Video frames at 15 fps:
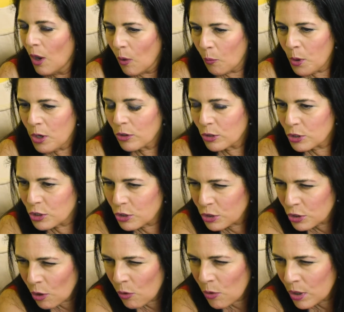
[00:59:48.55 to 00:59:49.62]
We are
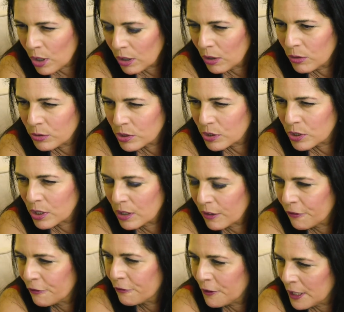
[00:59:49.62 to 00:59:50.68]
so close to the
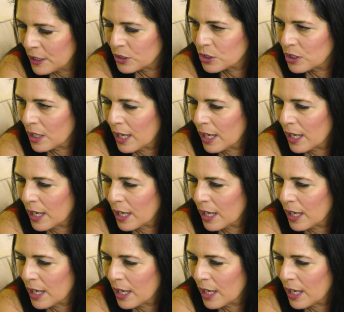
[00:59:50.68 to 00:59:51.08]
finish